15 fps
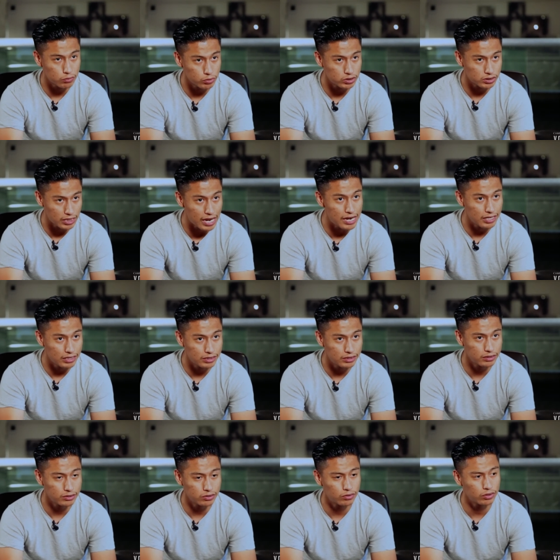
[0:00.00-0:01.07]
It was
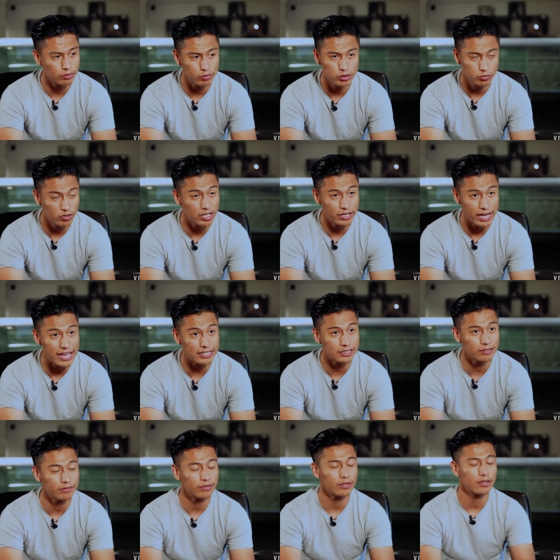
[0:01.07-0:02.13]
highly, you know, it was really
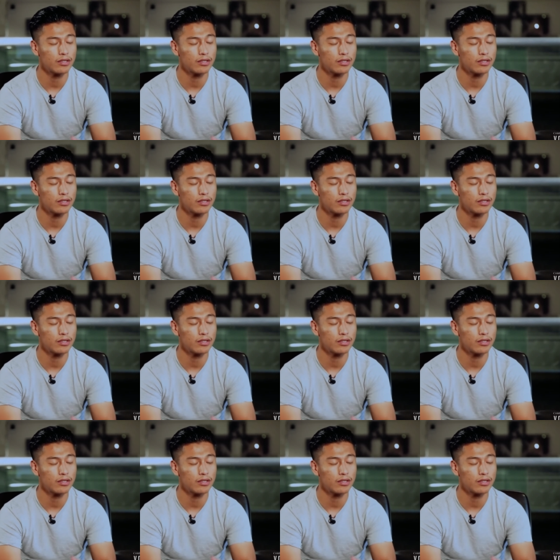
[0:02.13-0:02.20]
active.